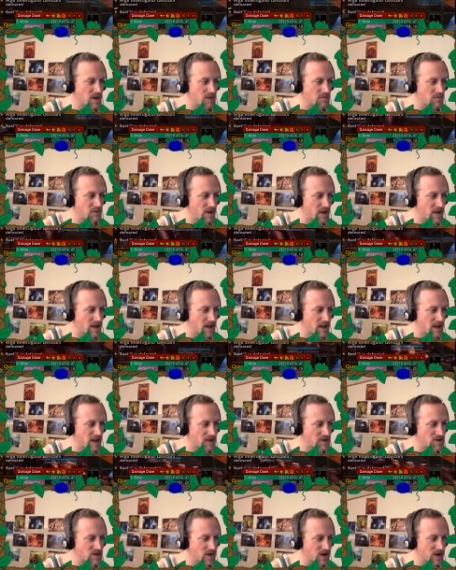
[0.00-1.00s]
Man, I gotta
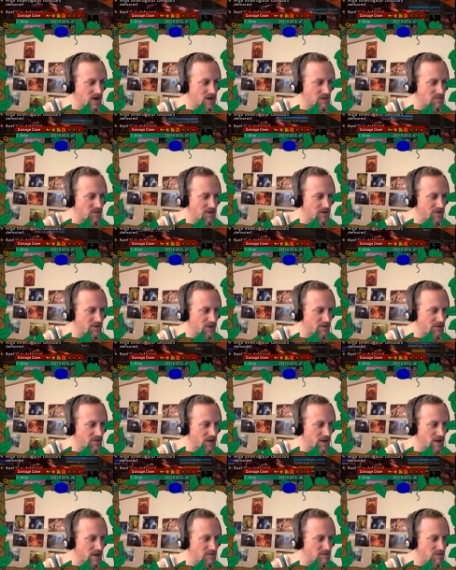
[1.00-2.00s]
try to keep myself
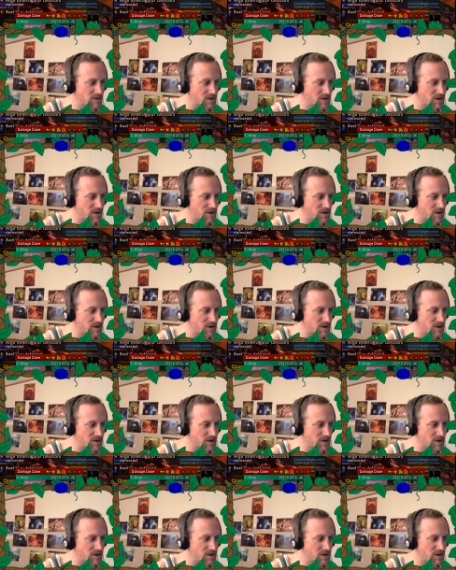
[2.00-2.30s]
alive, but...